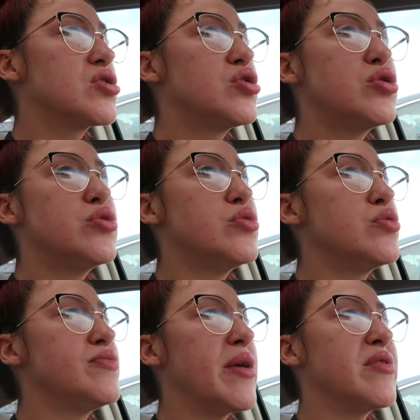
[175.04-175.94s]

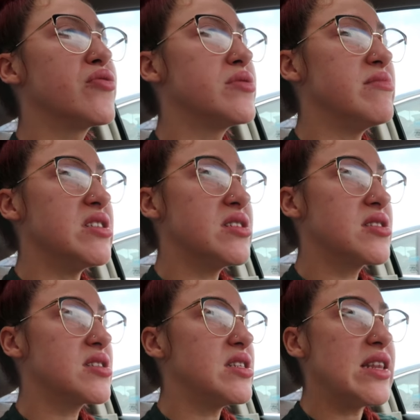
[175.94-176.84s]
two, maybe three
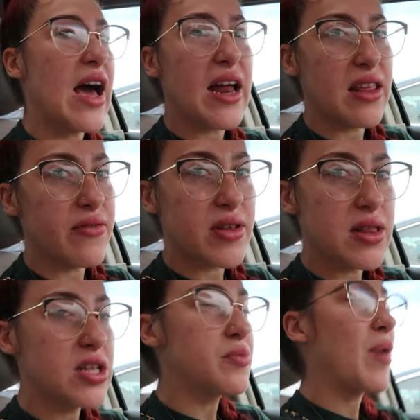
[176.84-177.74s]
minutes. Not
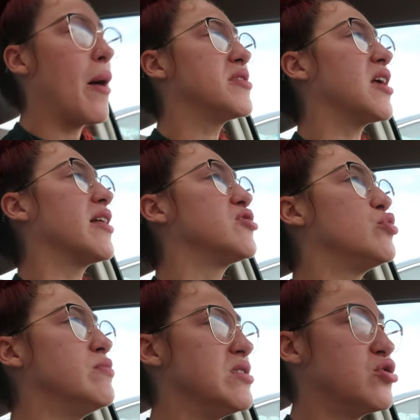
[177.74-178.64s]
even. I would say like
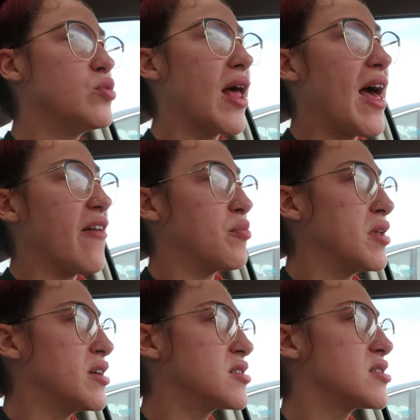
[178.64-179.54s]
two, two and a half
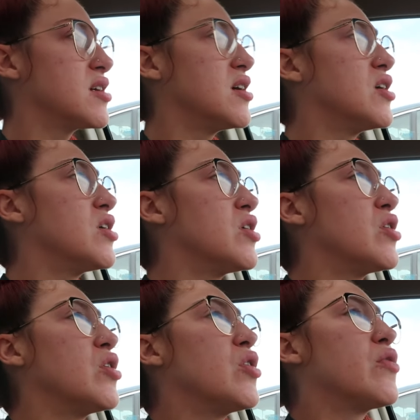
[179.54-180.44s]
minutes
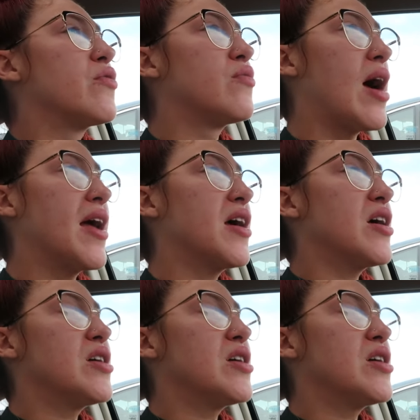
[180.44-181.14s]
right?